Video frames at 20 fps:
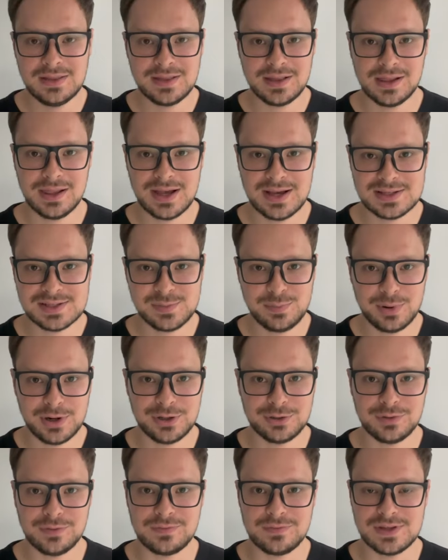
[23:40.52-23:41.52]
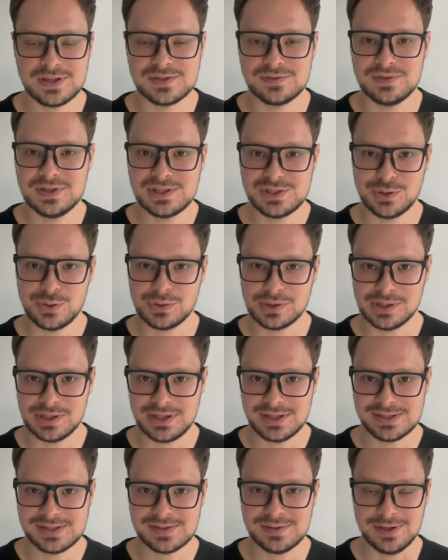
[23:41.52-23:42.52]
the last part of this video
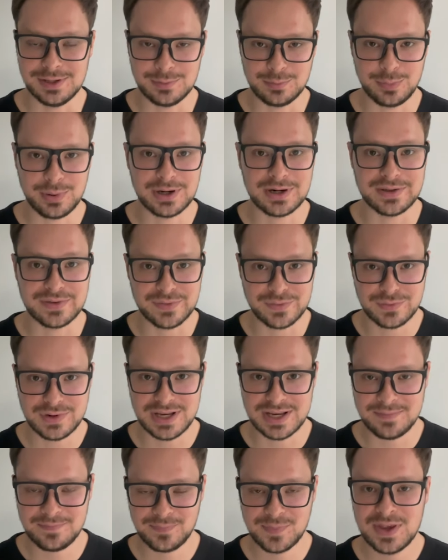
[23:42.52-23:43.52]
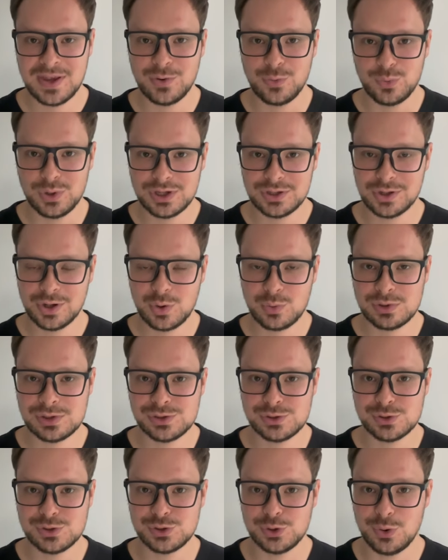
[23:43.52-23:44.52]
class, in part three, we're going
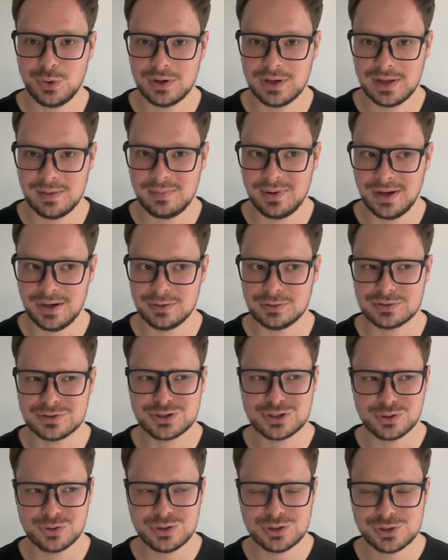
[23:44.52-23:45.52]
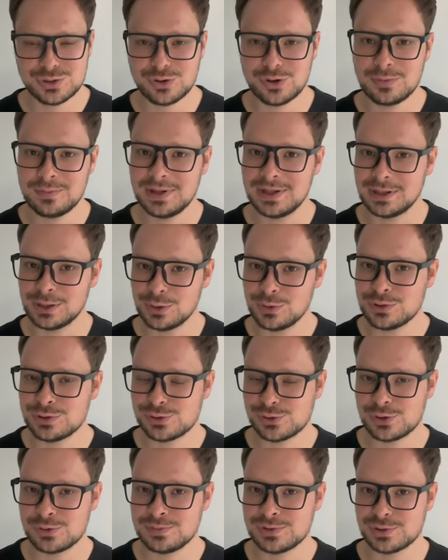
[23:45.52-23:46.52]
to talk about short-term and
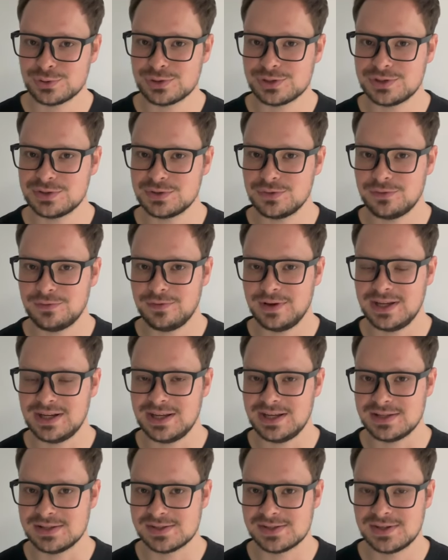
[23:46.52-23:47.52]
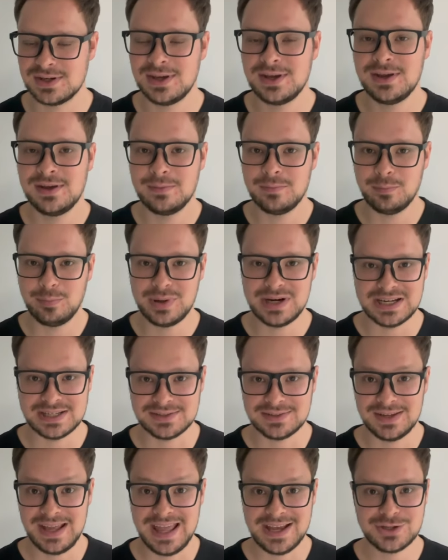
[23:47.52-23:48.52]
long-term sources of finance. But
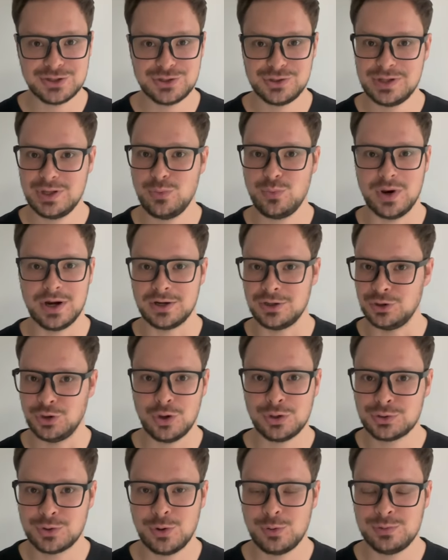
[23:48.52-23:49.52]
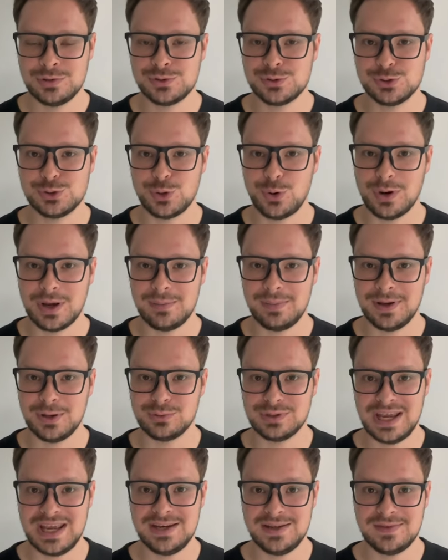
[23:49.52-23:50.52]
actually we're not going to talk about
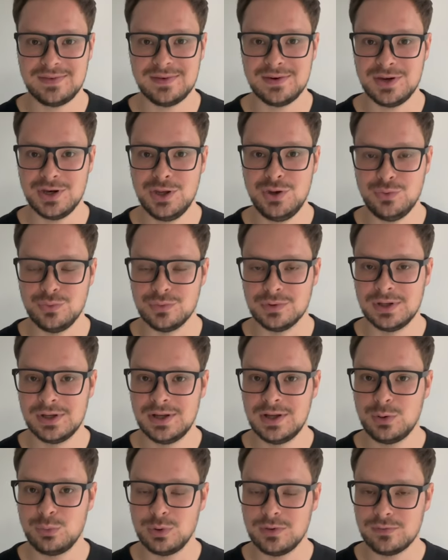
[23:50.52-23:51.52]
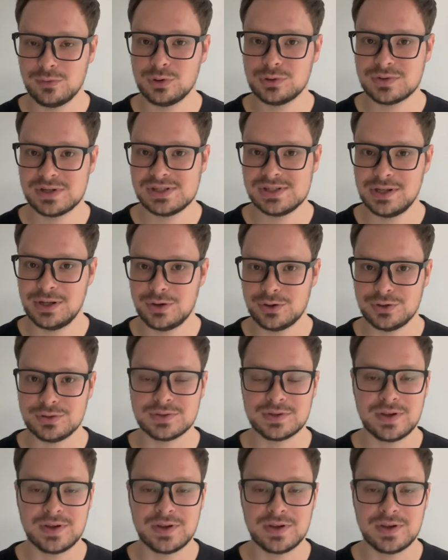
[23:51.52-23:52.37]
anything new. We've already learned